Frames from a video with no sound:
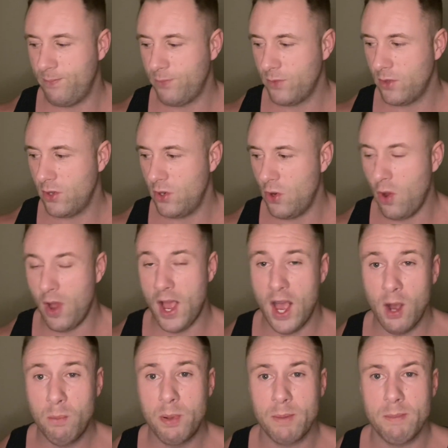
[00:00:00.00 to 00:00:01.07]
not
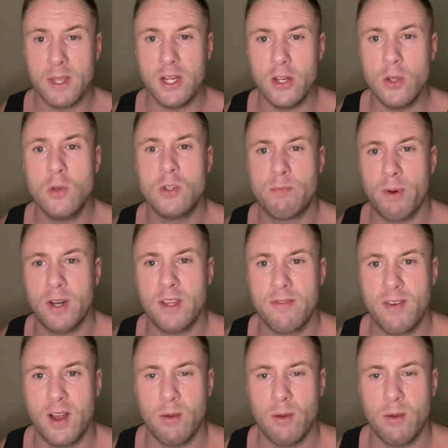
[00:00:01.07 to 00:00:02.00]
helping me lose body fat,